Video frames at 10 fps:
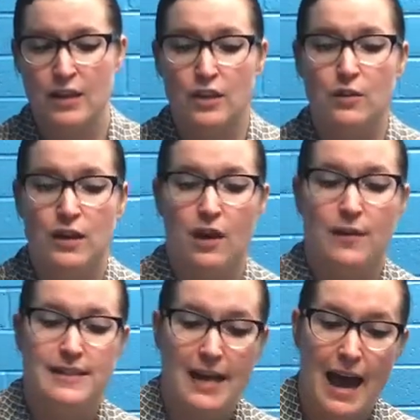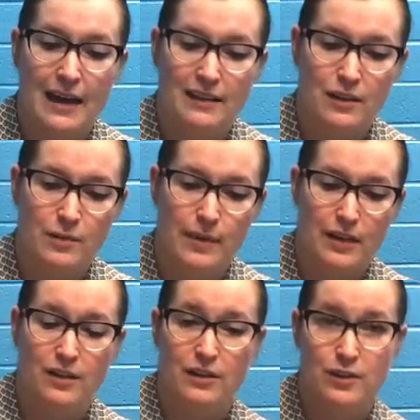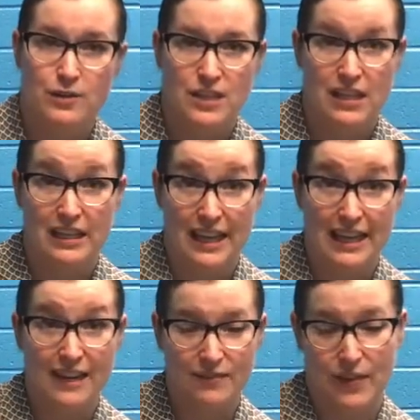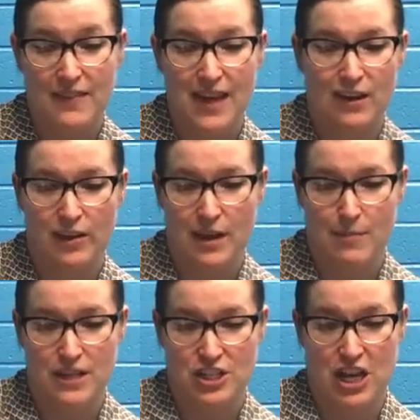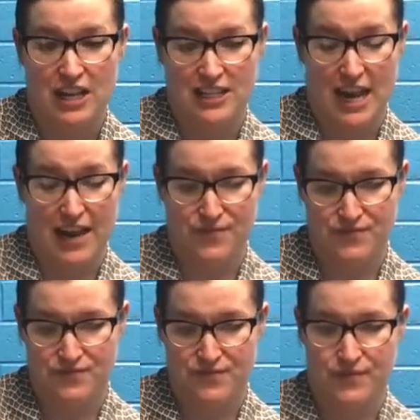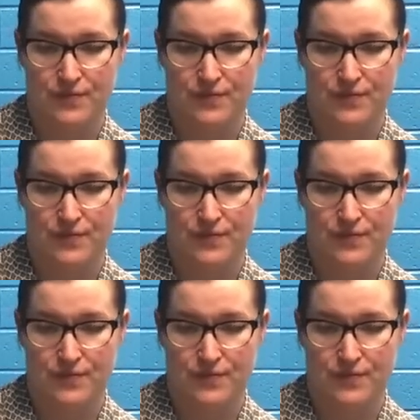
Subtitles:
you can always add a little bit of glue to the lid, and that'll keep it shut tight.